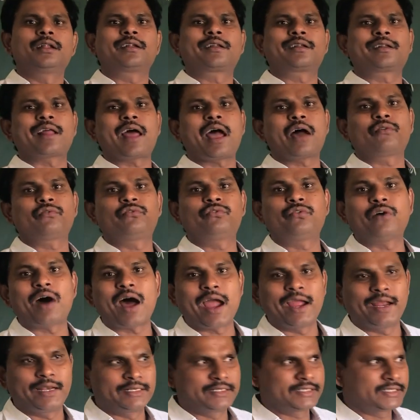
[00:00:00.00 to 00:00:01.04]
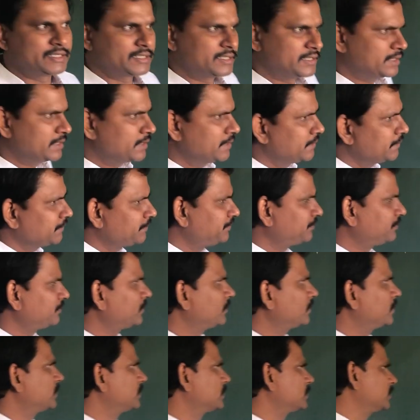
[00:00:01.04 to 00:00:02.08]
raphites.
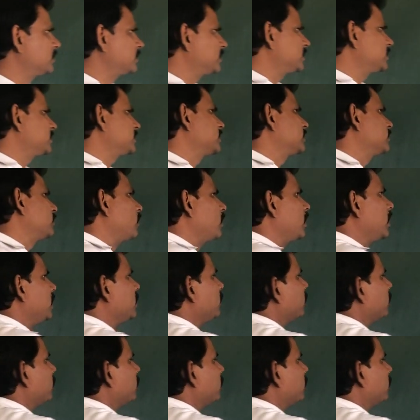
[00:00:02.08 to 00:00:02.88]
So this is only